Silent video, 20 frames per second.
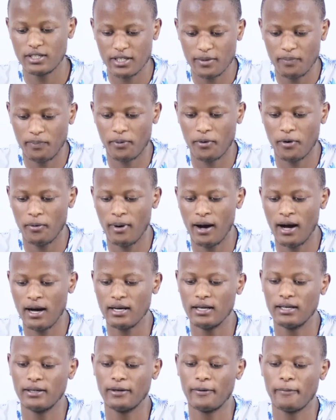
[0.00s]

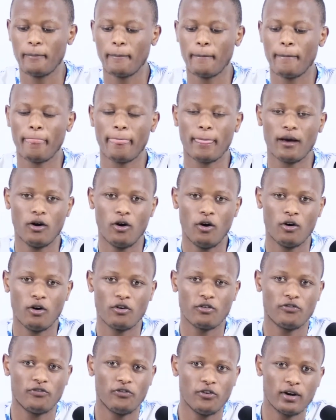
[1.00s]
diploma
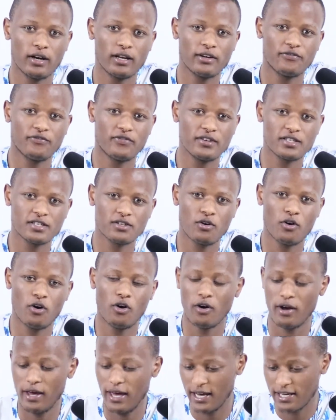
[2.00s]
or foreign
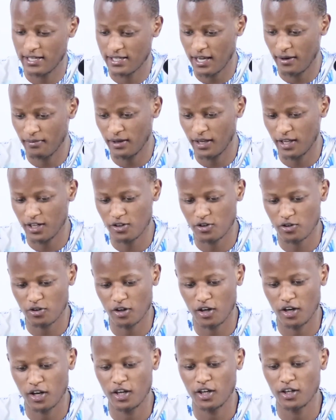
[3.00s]
physical
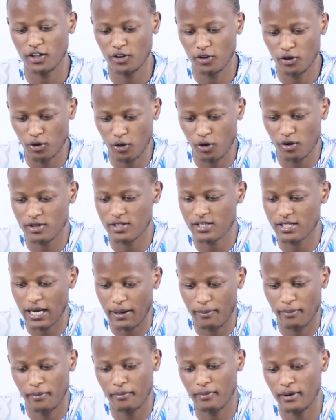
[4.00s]
examination, don't
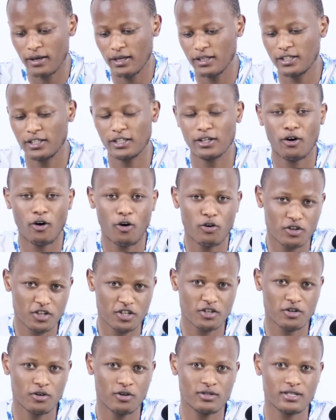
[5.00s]
submit
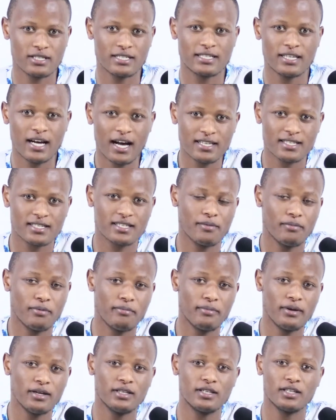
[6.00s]
originals, just
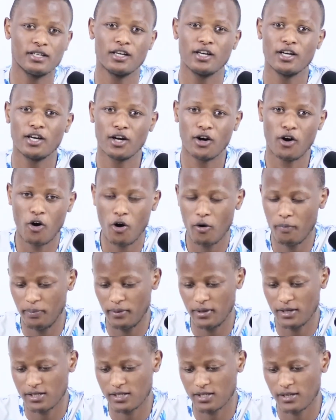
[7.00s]
submit
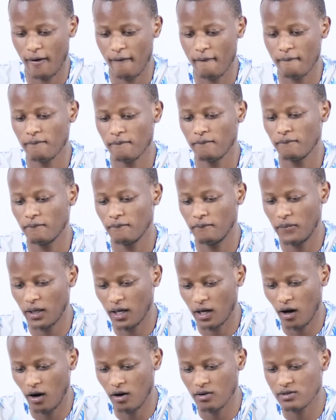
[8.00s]
copies.
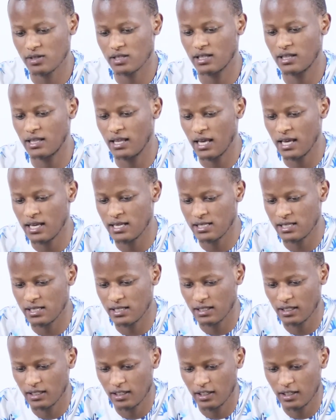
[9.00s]
Because these